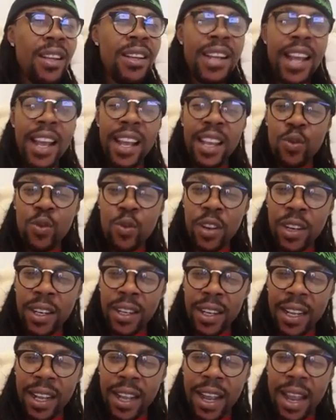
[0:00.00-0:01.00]
there is
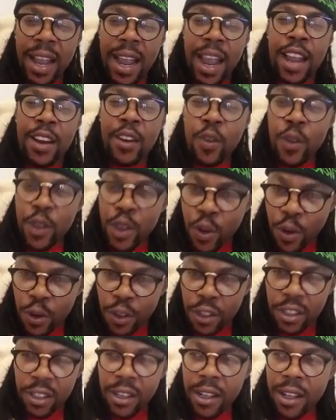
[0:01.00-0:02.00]
one Edo
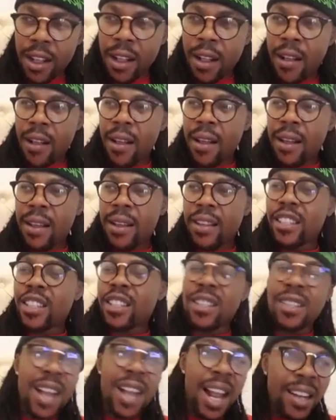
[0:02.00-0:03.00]
youth
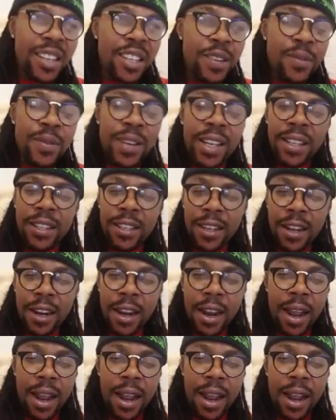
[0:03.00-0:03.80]
slandering,